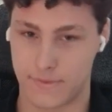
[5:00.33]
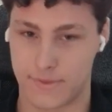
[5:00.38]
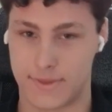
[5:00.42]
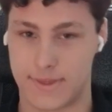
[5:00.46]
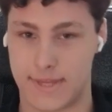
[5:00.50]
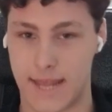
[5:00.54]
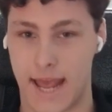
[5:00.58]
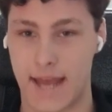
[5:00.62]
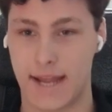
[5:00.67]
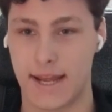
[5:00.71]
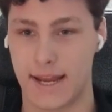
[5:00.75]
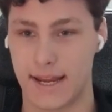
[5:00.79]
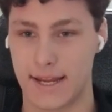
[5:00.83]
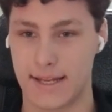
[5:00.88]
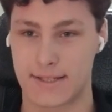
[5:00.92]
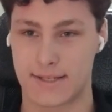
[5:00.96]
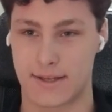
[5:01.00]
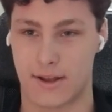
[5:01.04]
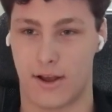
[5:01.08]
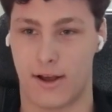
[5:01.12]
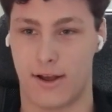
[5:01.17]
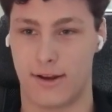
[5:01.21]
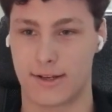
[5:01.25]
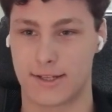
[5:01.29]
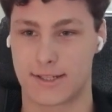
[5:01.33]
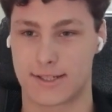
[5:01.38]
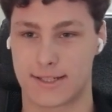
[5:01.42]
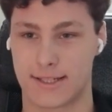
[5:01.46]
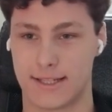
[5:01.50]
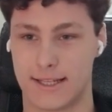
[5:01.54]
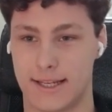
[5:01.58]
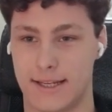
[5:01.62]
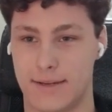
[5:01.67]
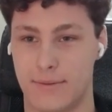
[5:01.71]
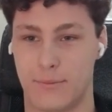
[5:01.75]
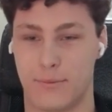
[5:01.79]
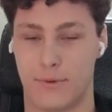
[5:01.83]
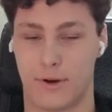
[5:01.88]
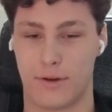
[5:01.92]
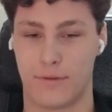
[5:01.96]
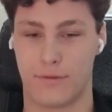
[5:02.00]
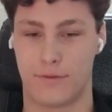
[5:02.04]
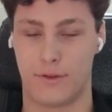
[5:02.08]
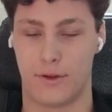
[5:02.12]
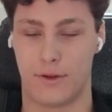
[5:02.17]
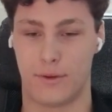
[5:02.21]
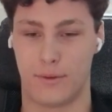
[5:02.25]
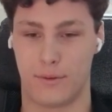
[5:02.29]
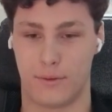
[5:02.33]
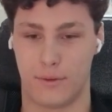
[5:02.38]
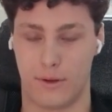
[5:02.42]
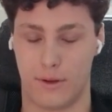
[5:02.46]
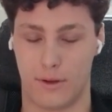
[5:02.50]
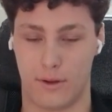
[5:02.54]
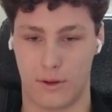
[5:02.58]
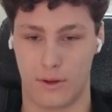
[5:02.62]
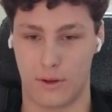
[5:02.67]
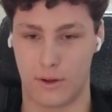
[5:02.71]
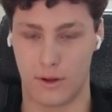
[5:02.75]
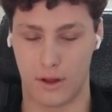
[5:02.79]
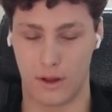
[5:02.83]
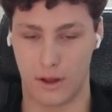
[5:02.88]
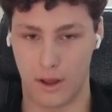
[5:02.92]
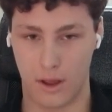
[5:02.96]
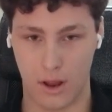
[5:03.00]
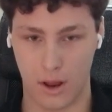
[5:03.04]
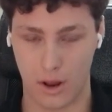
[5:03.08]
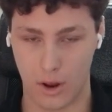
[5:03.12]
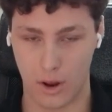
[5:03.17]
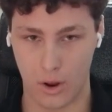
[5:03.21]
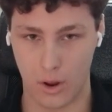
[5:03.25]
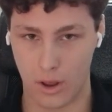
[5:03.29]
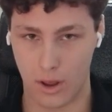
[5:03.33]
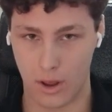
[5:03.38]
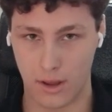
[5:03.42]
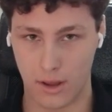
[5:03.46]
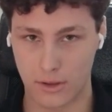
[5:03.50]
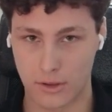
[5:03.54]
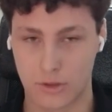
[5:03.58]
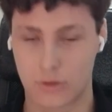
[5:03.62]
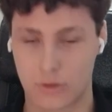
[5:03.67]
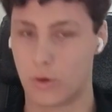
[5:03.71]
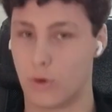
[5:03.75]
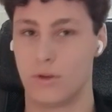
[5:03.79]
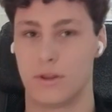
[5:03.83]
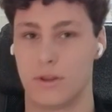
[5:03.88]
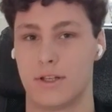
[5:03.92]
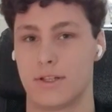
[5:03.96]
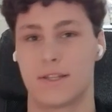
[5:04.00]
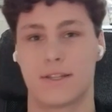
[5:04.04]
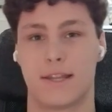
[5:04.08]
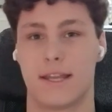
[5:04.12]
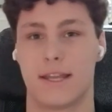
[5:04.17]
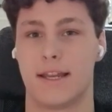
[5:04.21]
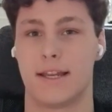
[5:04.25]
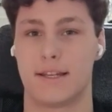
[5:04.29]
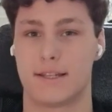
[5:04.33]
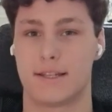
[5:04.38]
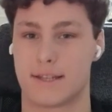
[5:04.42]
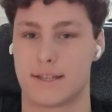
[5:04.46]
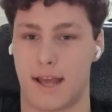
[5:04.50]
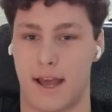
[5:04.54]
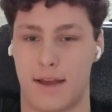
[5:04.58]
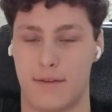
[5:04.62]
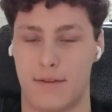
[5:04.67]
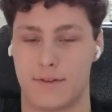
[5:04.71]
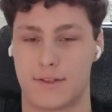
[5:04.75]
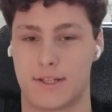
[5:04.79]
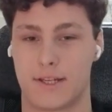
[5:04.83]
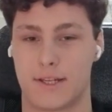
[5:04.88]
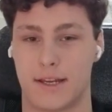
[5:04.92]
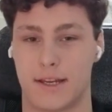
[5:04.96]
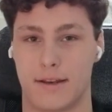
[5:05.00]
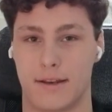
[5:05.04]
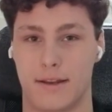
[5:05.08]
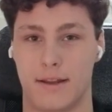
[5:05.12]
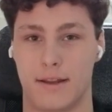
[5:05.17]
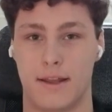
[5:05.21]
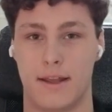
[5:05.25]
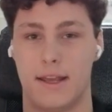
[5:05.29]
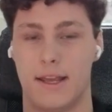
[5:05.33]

that is honestly one of the coolest things I've seen.